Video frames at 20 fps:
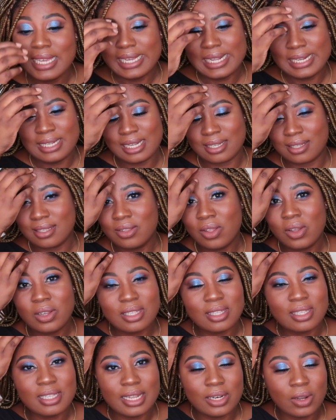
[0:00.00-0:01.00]
It does
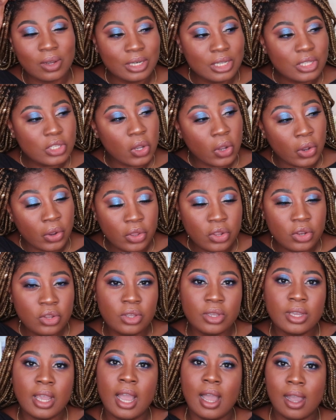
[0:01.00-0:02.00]
not set on its own.
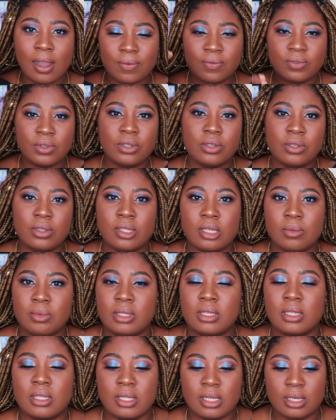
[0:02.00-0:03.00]
You have to use
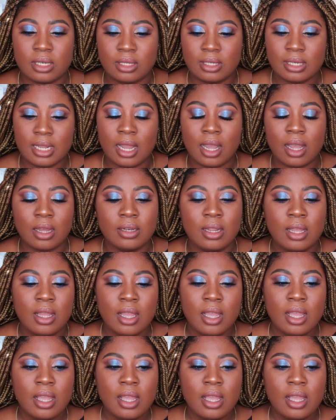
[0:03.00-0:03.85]
something to set it down.